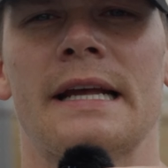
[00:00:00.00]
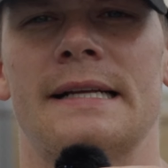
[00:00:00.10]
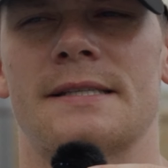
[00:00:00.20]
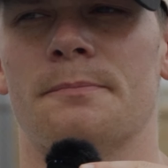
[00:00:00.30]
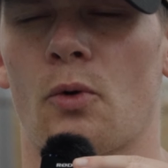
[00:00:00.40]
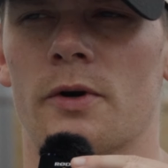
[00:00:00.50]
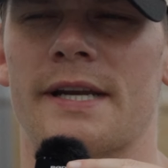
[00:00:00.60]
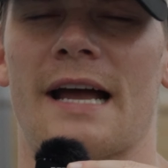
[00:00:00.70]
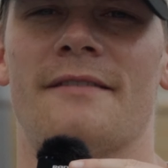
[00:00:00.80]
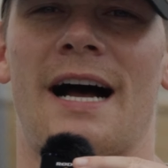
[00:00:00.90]
it's important
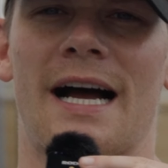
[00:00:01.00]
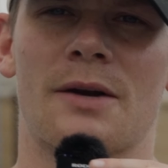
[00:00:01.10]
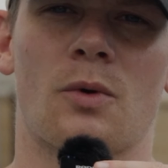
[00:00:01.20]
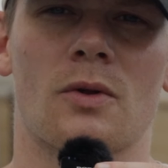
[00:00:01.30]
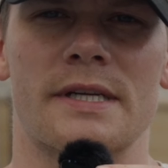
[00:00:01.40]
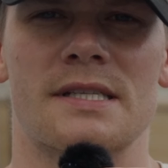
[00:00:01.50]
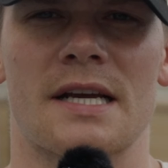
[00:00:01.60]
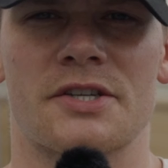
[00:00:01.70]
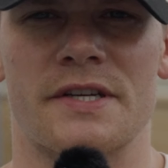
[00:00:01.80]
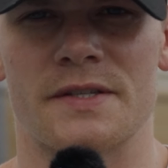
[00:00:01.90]
to have high quality
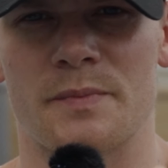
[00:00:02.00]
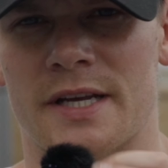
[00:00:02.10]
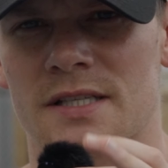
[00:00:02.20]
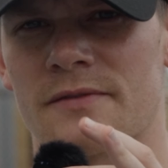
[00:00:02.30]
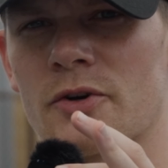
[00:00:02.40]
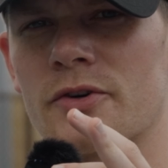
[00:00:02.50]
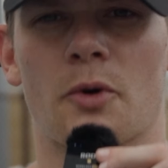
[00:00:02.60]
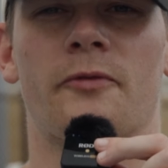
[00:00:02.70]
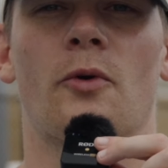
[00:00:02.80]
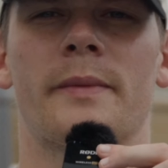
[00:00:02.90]
sessions because if you're
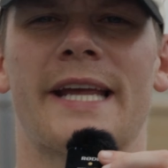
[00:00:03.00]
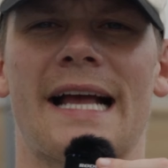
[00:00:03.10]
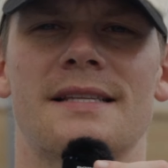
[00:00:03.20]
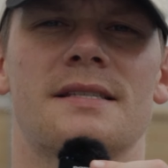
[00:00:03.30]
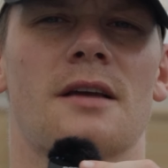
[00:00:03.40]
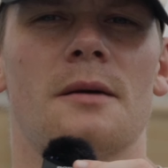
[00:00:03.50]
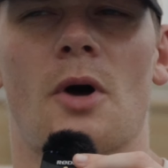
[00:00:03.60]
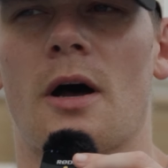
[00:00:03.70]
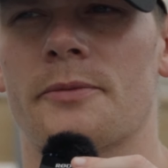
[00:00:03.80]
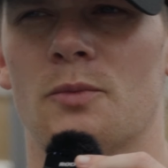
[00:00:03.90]
performing at
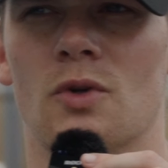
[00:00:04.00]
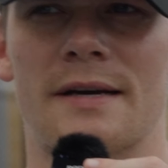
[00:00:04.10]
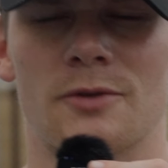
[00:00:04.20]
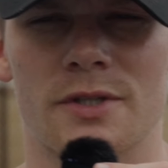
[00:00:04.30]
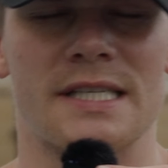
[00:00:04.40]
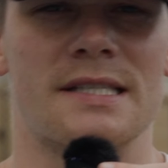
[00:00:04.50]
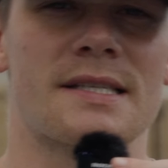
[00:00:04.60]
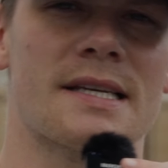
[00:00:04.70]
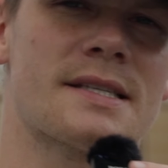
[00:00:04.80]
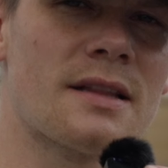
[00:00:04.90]
suboptimal levels
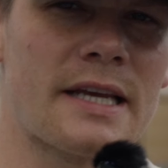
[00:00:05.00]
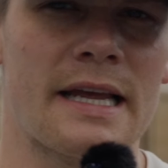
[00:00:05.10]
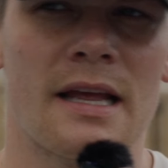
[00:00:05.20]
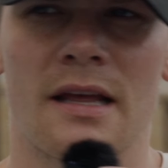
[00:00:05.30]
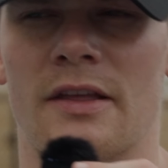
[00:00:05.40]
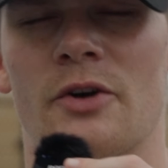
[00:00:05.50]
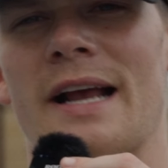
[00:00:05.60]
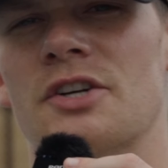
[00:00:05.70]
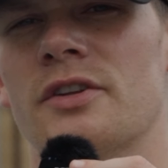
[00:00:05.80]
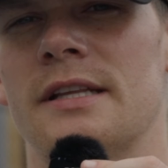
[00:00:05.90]
consistently, then you're
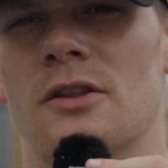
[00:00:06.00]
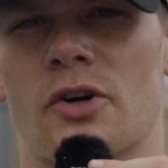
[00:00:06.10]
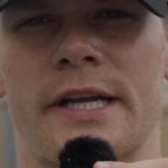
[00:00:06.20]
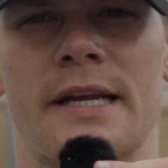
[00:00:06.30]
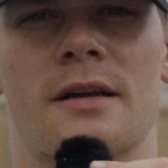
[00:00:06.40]
actually learning